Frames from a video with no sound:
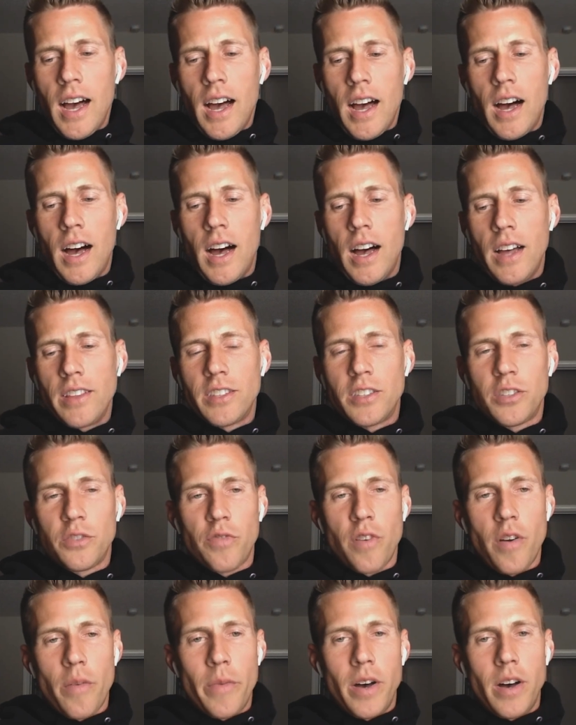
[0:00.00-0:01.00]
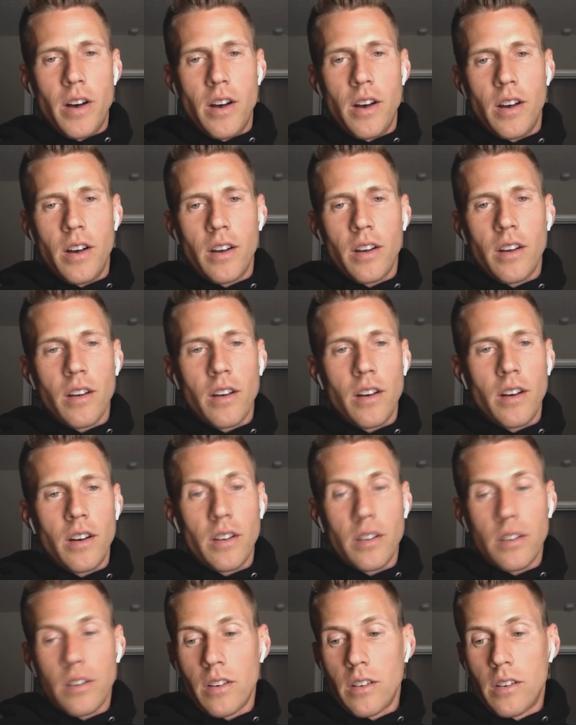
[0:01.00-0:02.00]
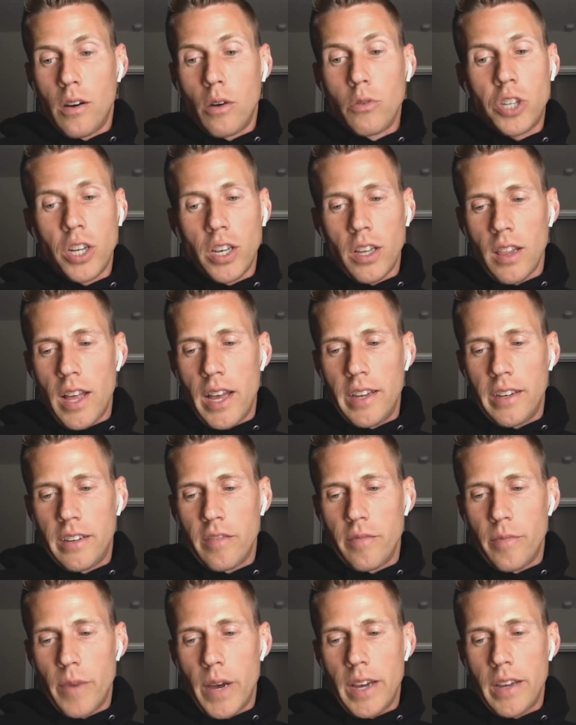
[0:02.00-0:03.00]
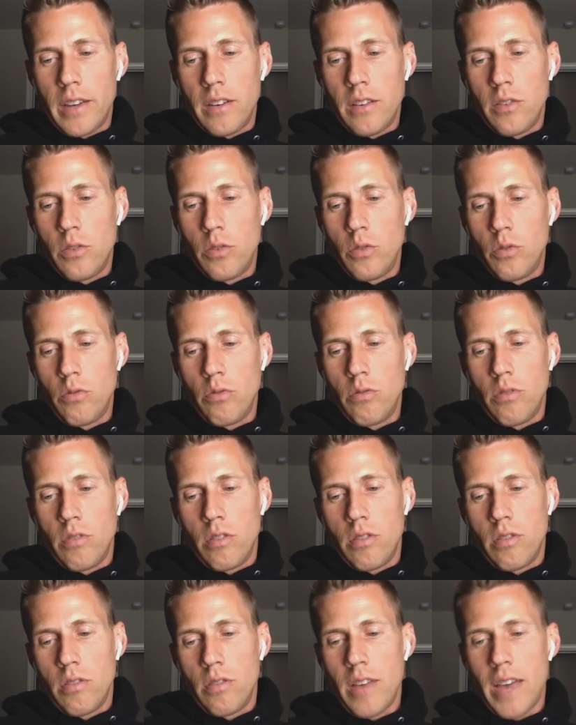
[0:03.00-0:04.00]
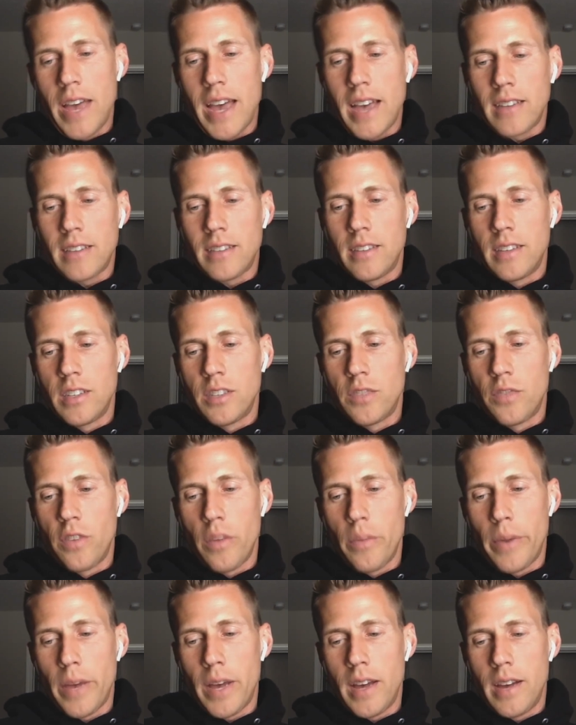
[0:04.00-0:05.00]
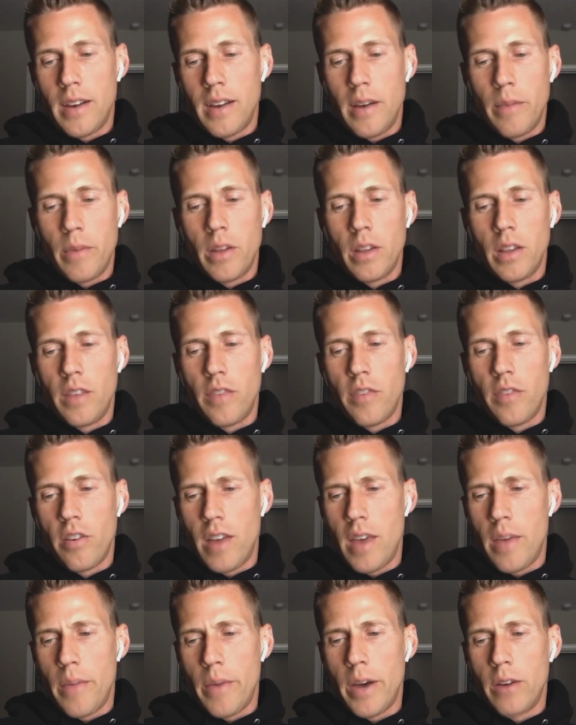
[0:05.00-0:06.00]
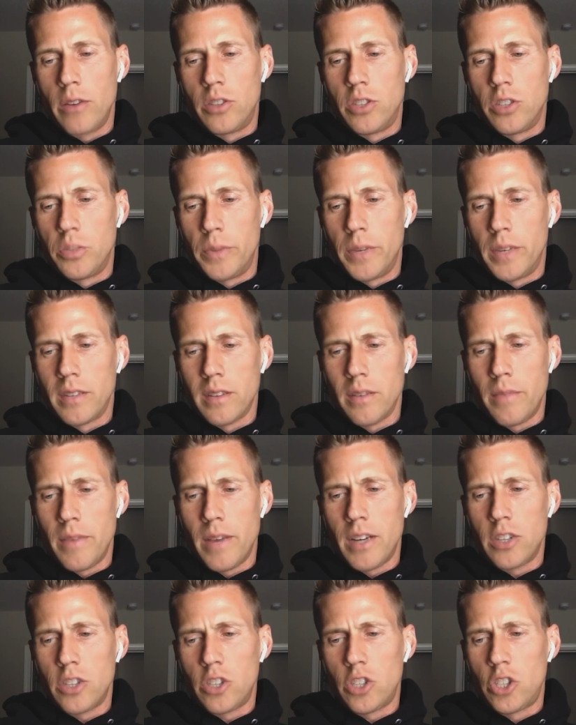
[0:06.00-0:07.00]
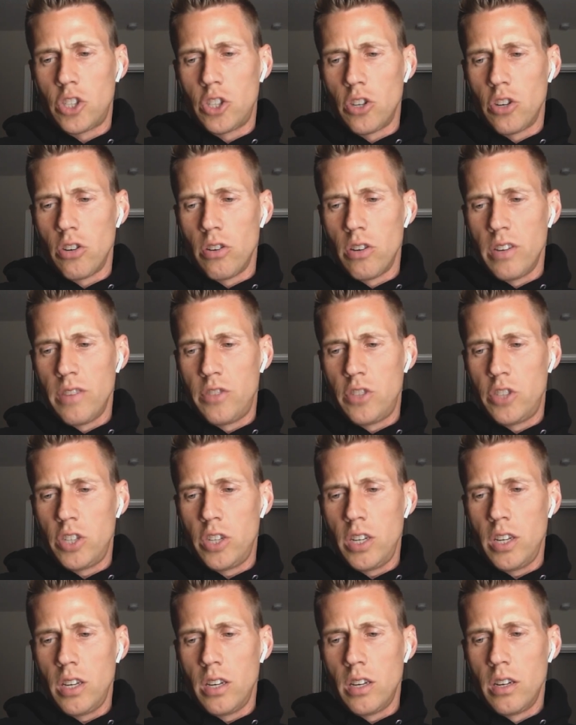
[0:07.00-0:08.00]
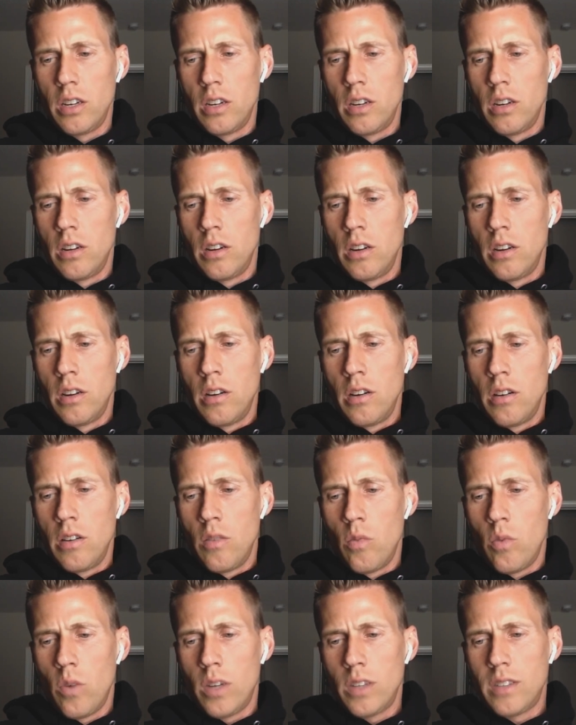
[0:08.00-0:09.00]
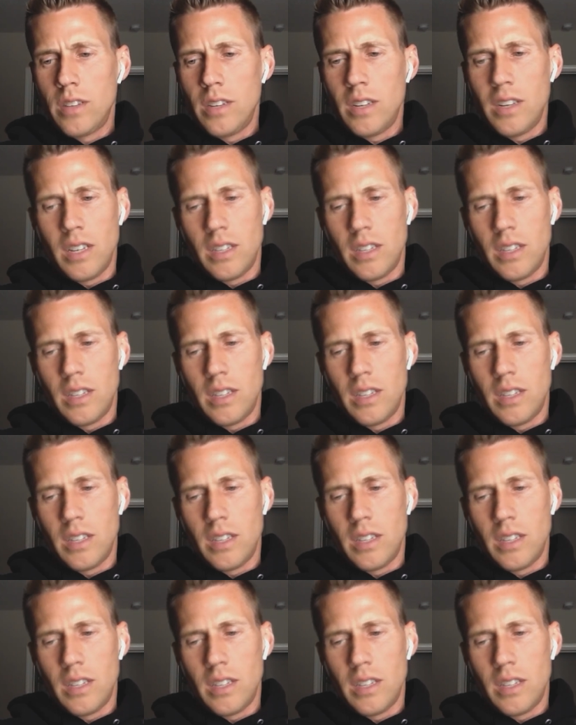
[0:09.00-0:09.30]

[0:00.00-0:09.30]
This is from a coaching client of mine who asked this for the pod. I'm going to leave her name out just because I'm not sure if she wants it.